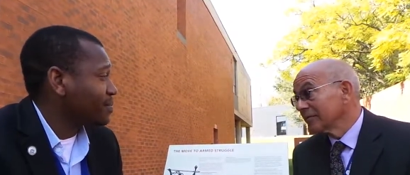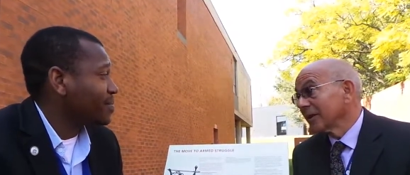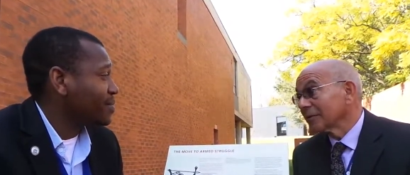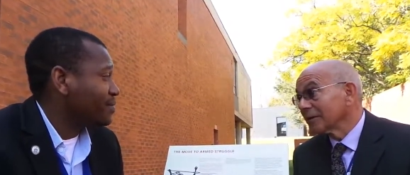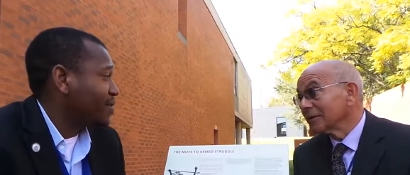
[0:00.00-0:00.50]

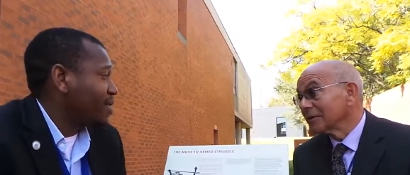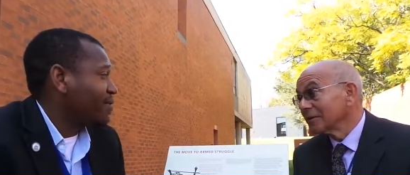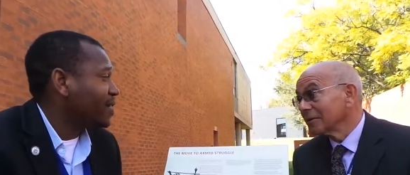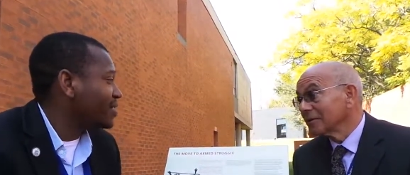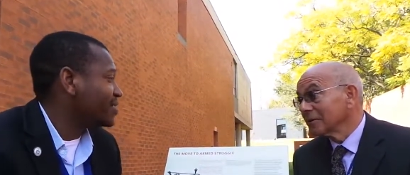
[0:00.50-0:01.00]
Speaker 1: final year. For their
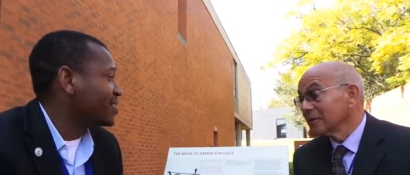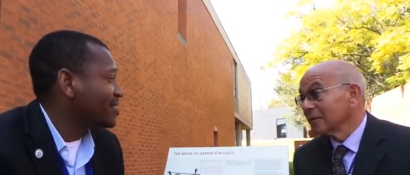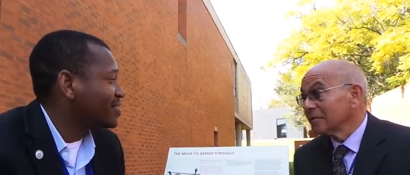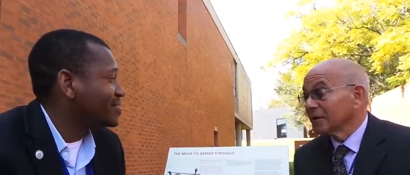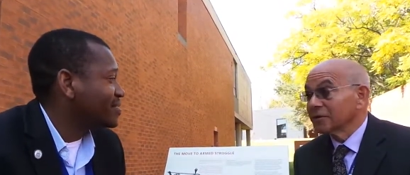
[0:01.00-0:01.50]
final year.
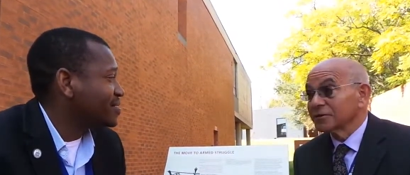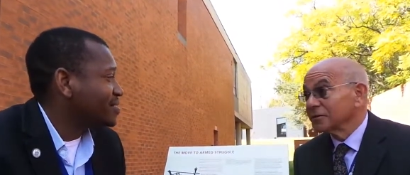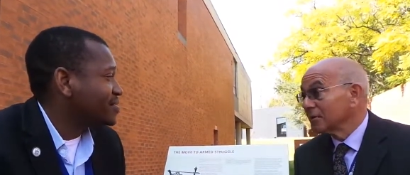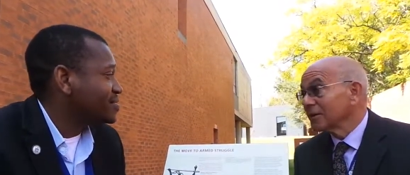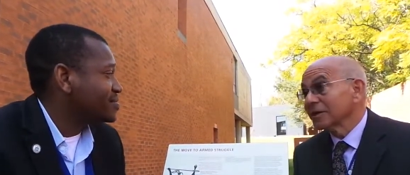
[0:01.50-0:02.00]
They could
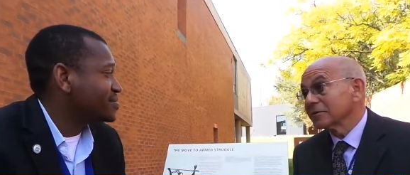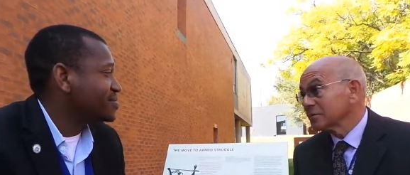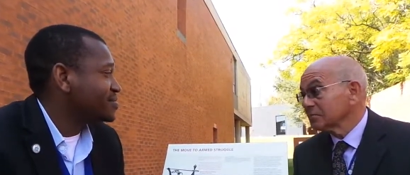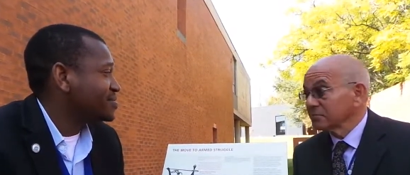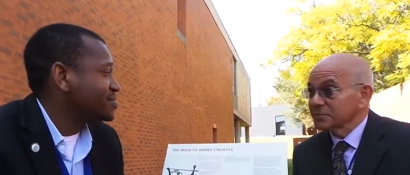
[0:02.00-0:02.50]
know that
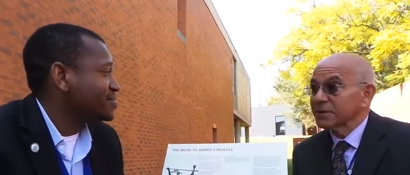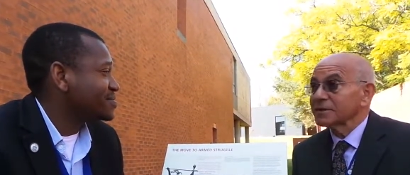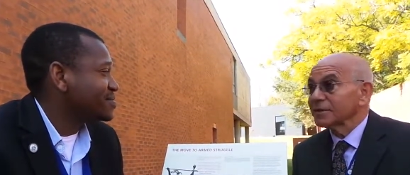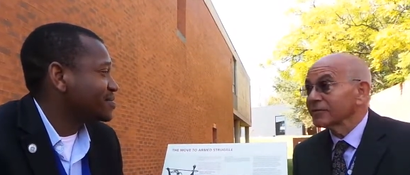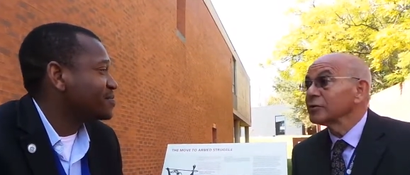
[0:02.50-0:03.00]

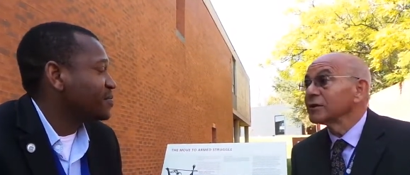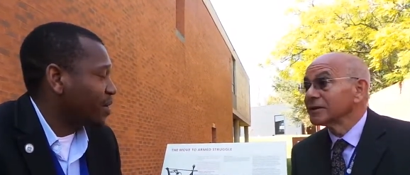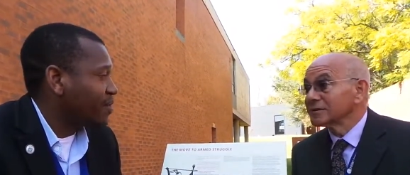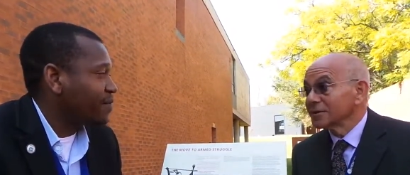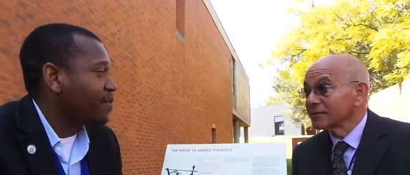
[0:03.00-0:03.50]
certainly a few
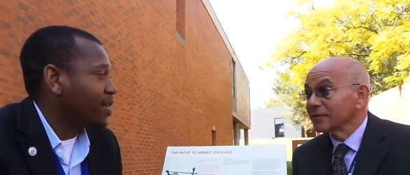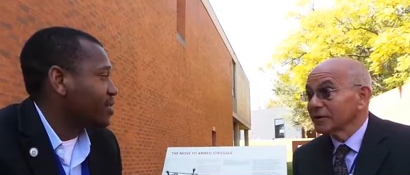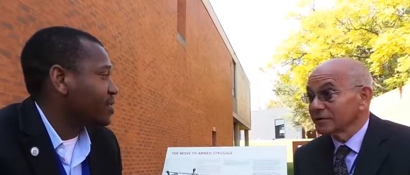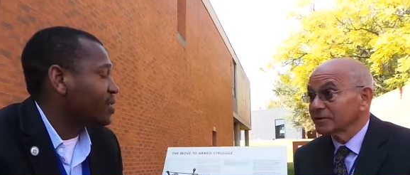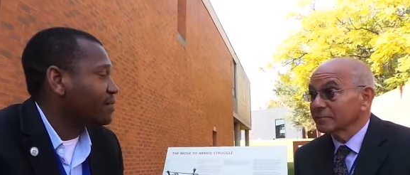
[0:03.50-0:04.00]
years a few in
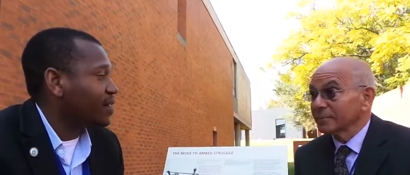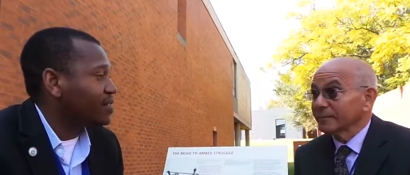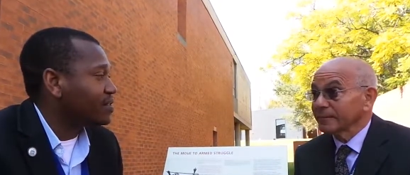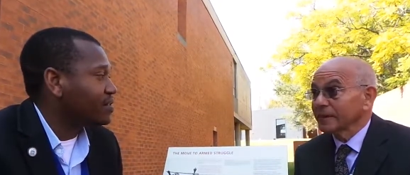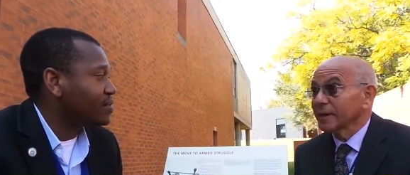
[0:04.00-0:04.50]
advance. years in
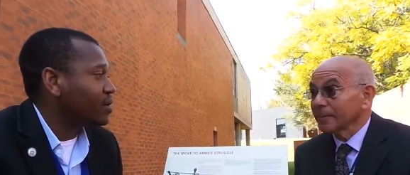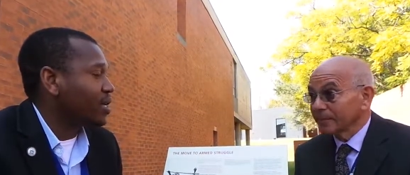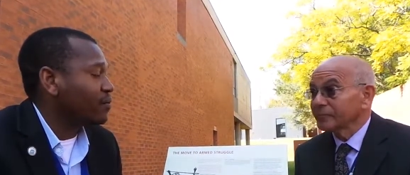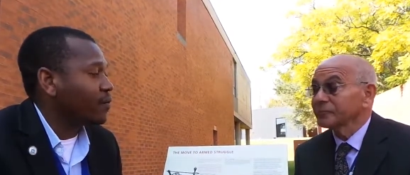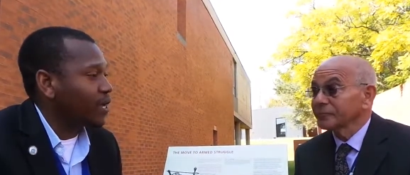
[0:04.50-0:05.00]
advance. Yeah. So
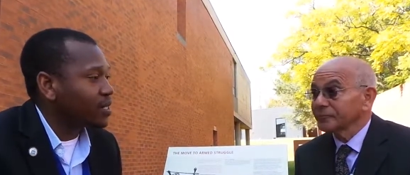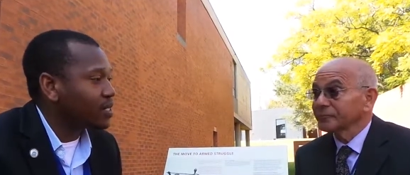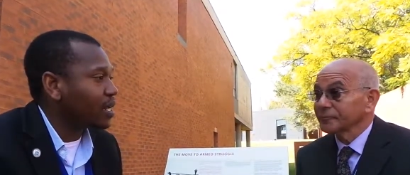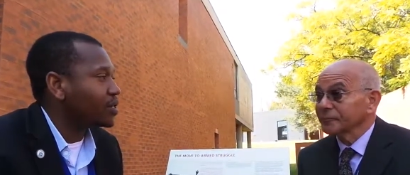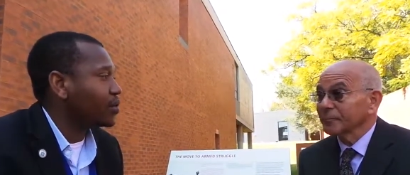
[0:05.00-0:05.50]
Speaker 2: if we can
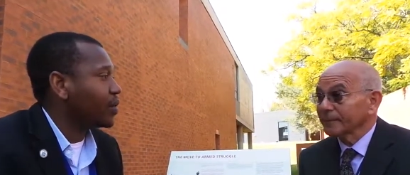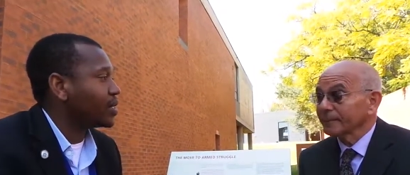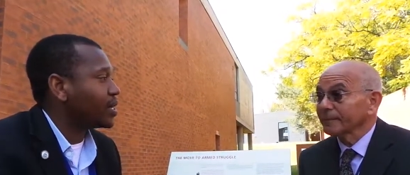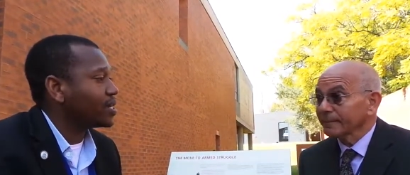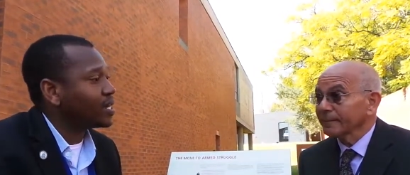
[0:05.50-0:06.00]
start
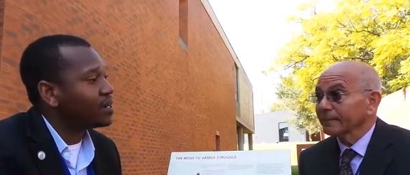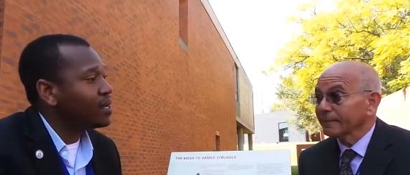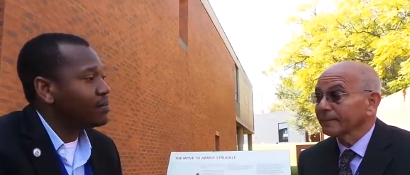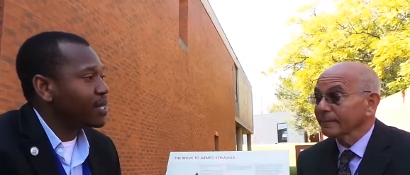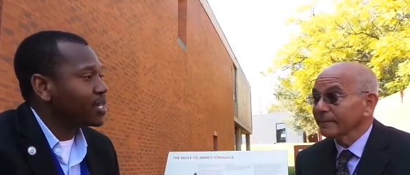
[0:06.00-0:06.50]
doing that and
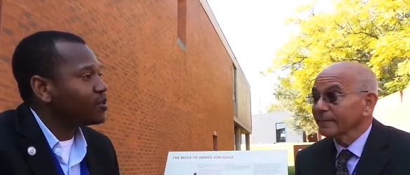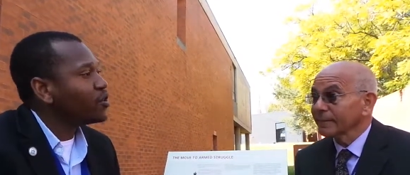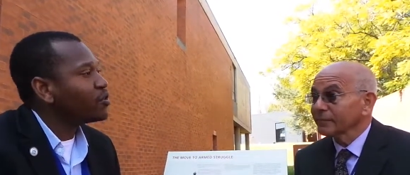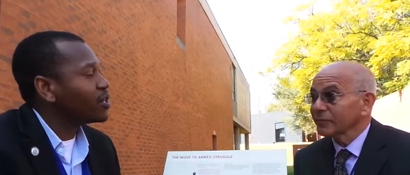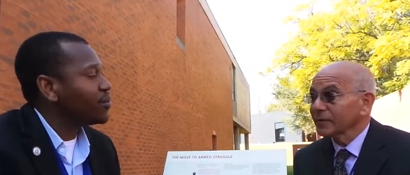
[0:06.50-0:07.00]
making you know
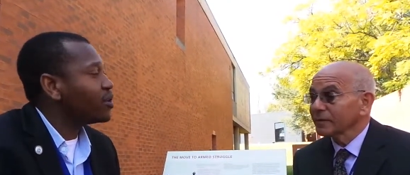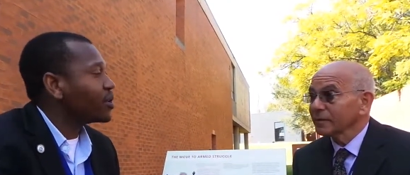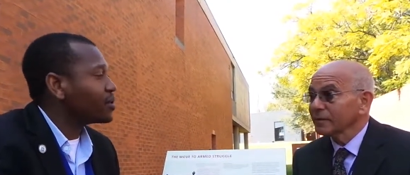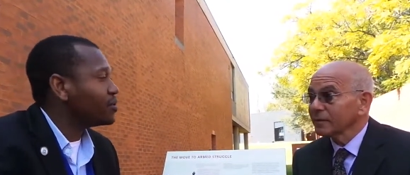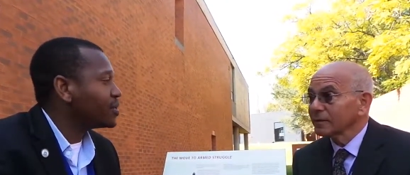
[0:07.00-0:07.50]
you're going to be
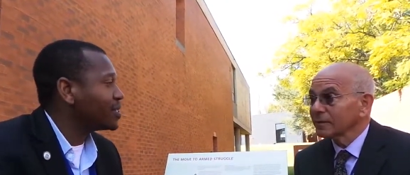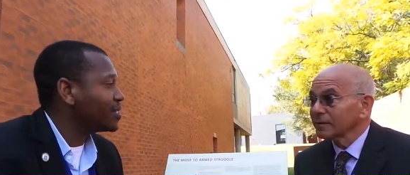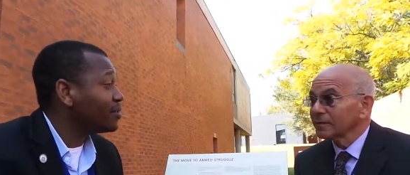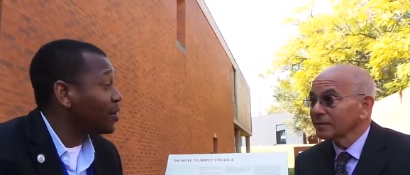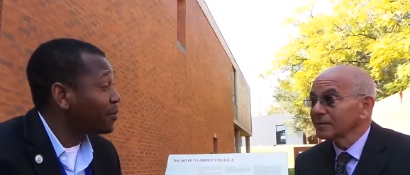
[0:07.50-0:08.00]
going to
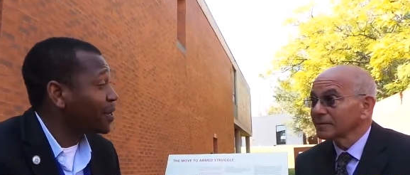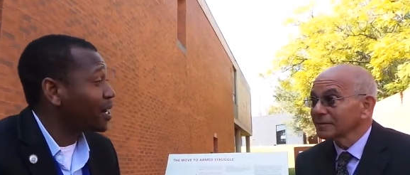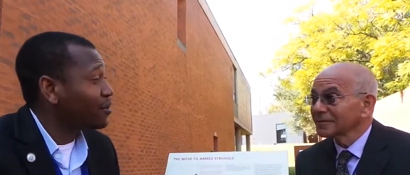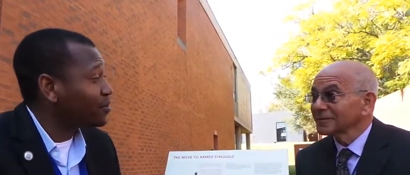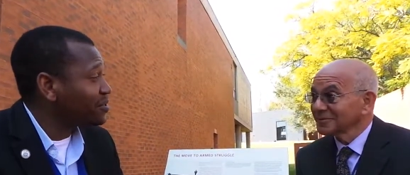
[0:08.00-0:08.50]
UCT, you know
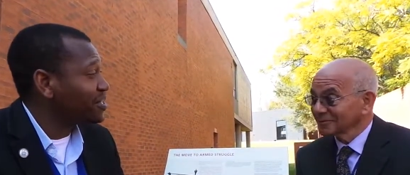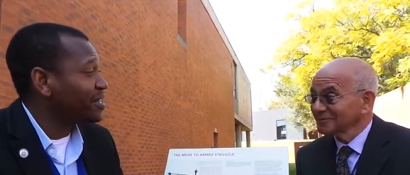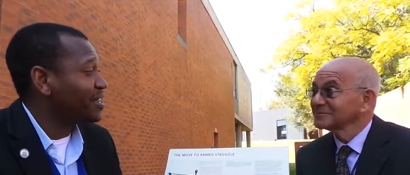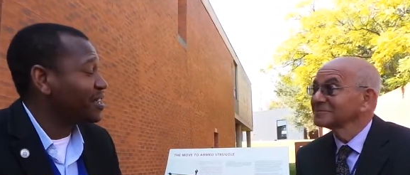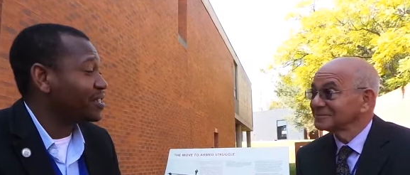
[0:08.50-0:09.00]
how
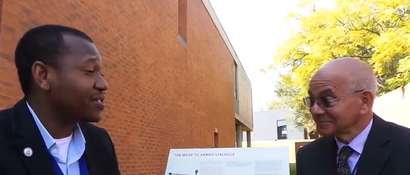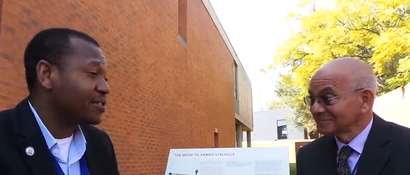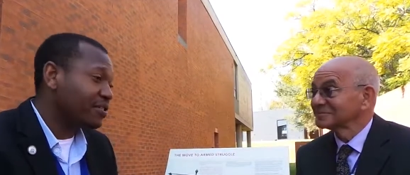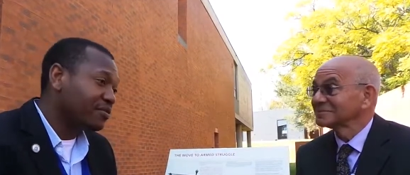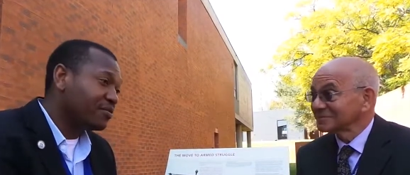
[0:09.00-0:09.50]
UCT is. You
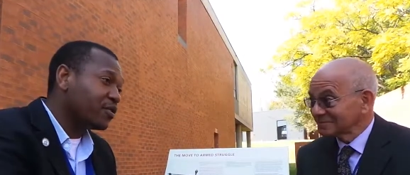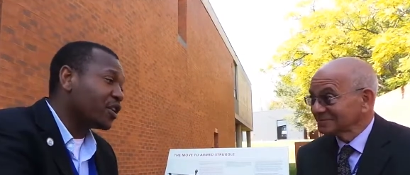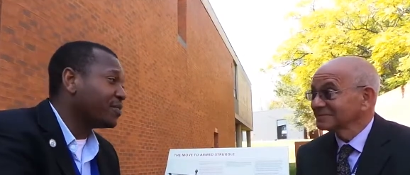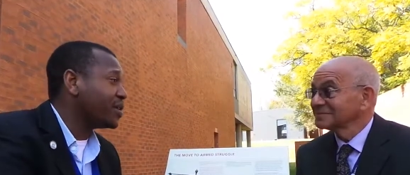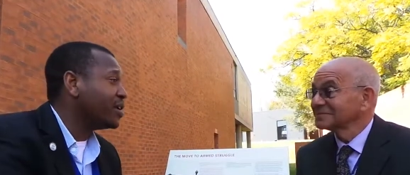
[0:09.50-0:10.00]
know you're
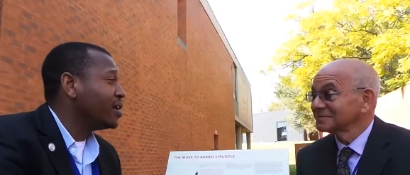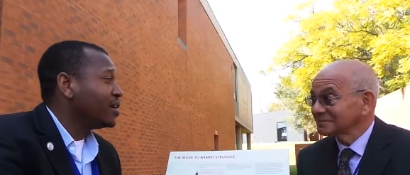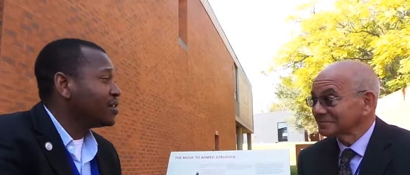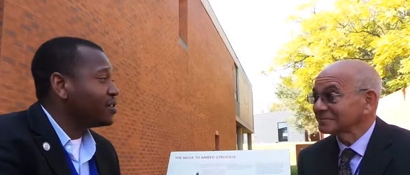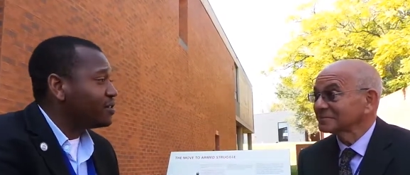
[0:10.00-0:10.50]
going to be, you